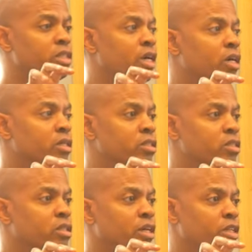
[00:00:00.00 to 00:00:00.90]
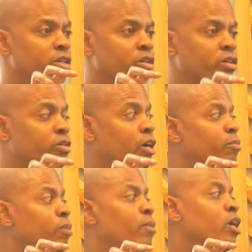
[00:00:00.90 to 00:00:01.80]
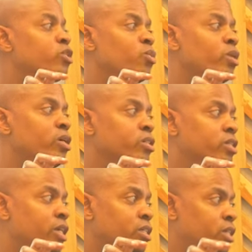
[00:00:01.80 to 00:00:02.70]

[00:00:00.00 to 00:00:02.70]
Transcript: John's, and then a couple of miles away is St.